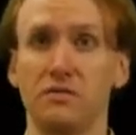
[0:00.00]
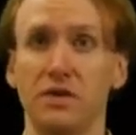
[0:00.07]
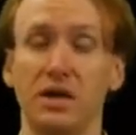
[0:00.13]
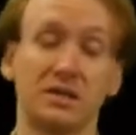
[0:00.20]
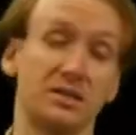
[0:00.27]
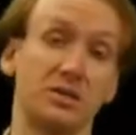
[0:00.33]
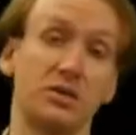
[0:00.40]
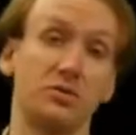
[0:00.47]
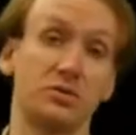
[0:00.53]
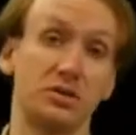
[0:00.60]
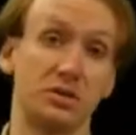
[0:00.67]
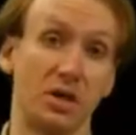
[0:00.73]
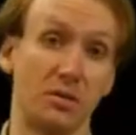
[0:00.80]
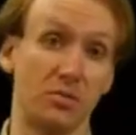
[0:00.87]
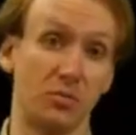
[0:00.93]
execution
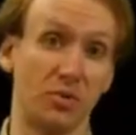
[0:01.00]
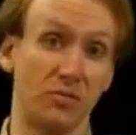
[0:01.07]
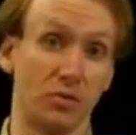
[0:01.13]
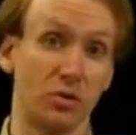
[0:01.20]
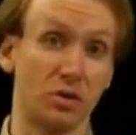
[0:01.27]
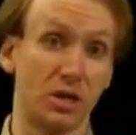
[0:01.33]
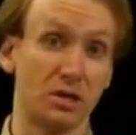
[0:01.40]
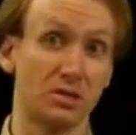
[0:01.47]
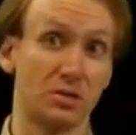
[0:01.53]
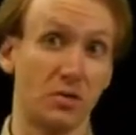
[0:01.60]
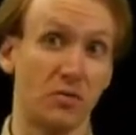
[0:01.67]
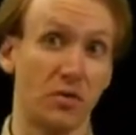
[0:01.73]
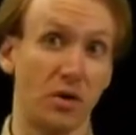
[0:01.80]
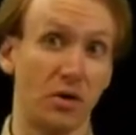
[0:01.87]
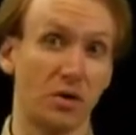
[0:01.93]
time that we've looked at so
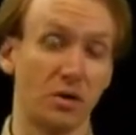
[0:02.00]
far.